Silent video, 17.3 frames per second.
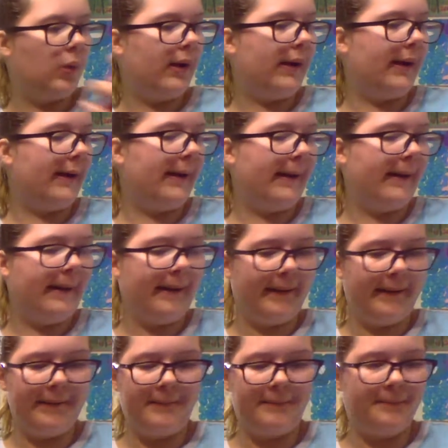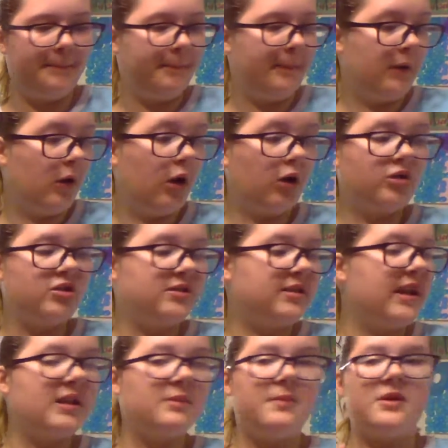uh, I'll just
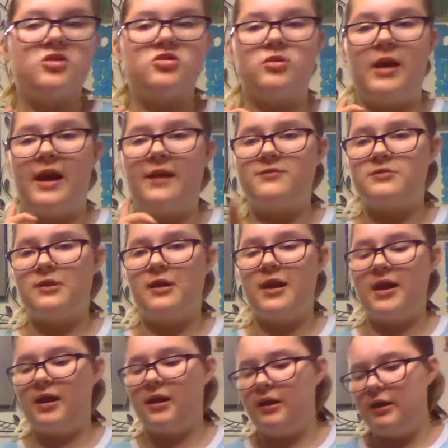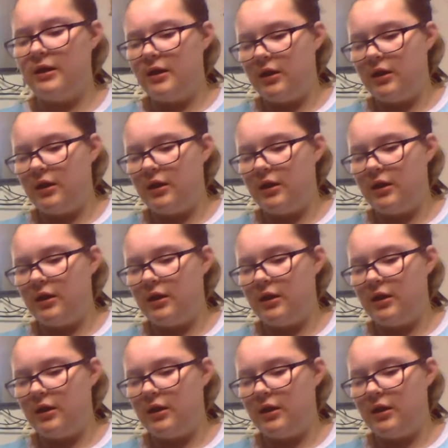take a mm-hmm. picture after I,